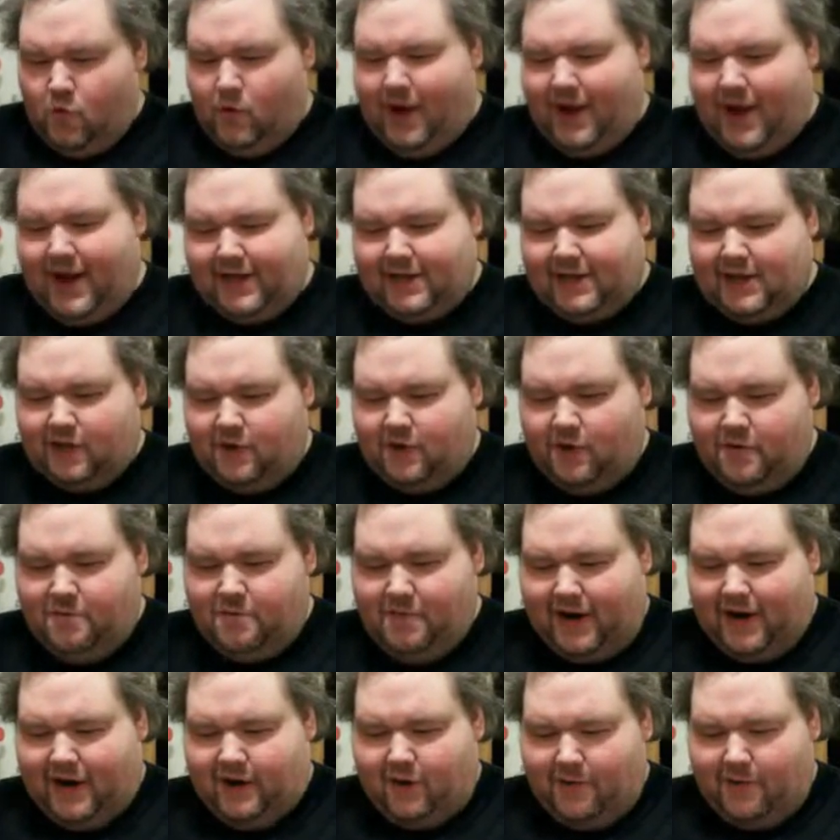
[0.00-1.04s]
I got the Lord
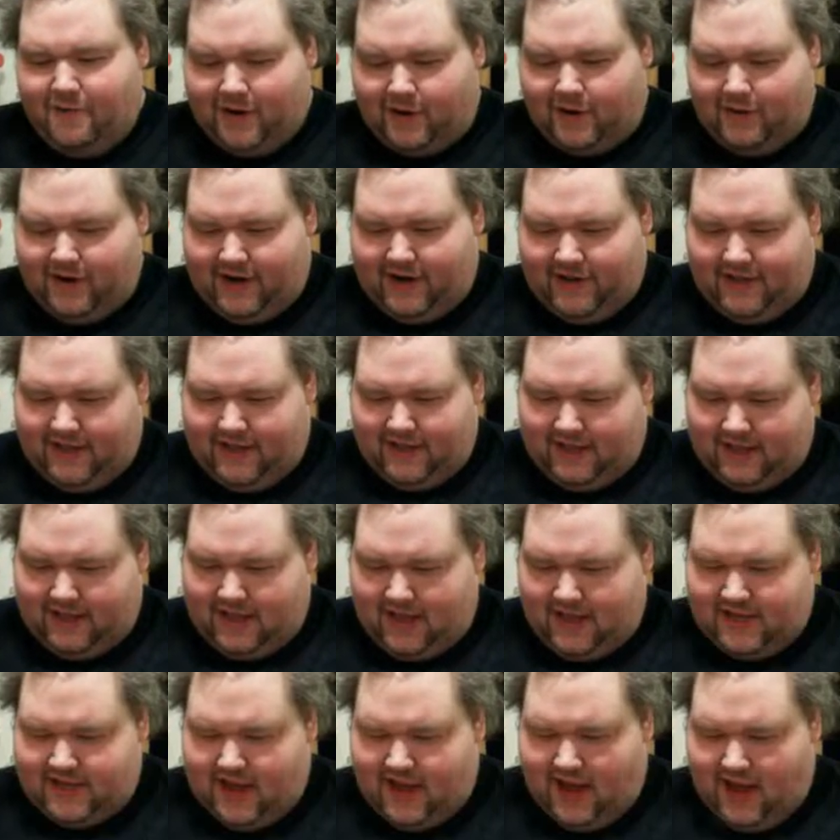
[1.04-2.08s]
Monochromicorn at this,
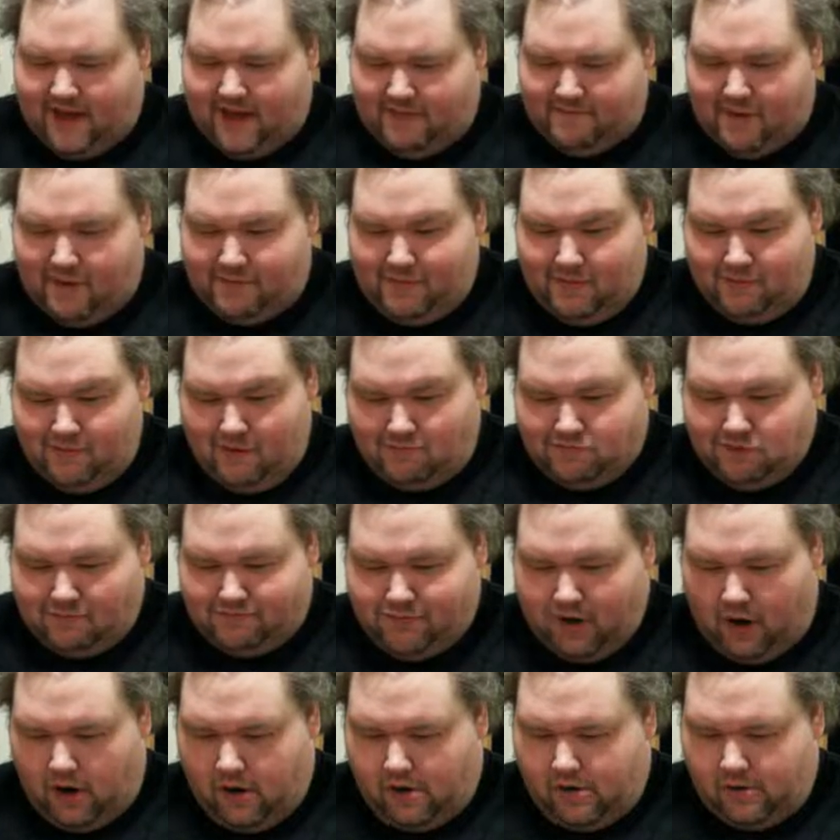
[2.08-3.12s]
this
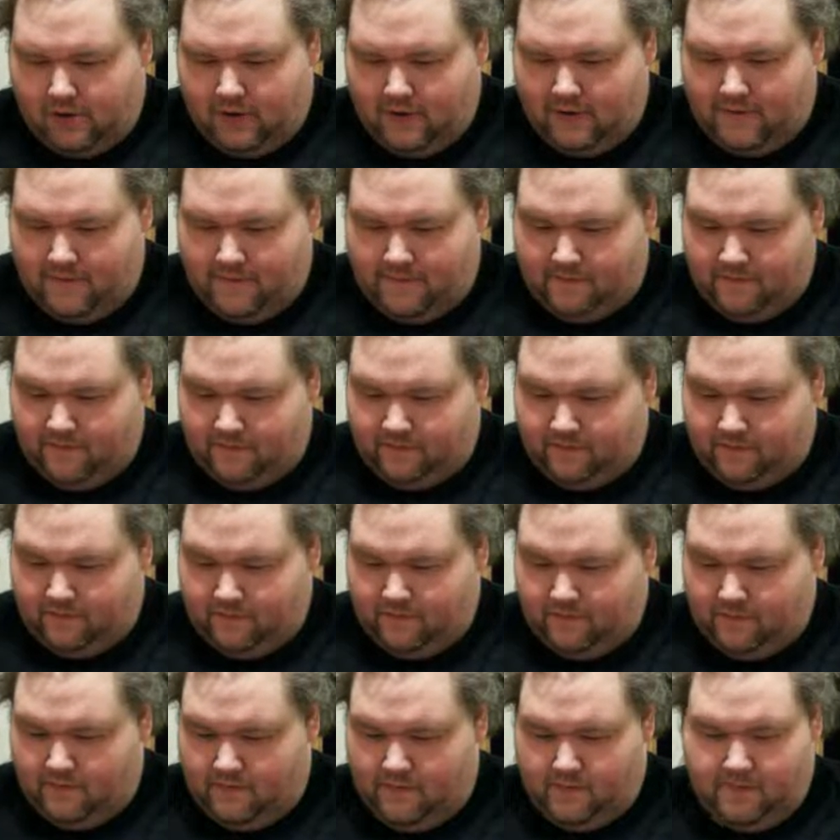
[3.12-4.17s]
time. I got Jake.
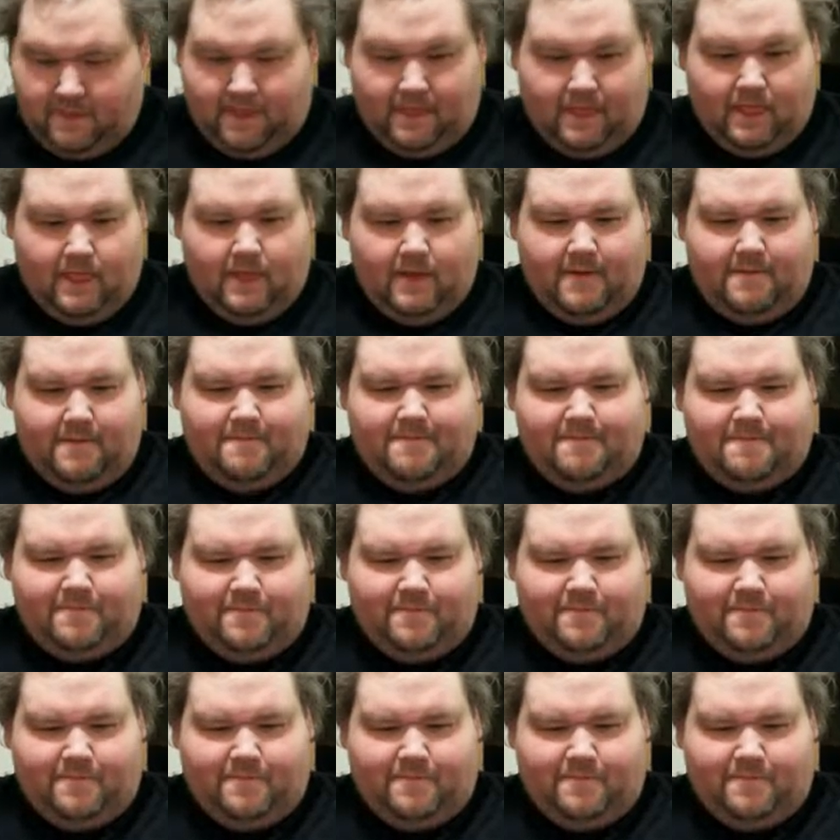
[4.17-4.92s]
Prince Dumbo.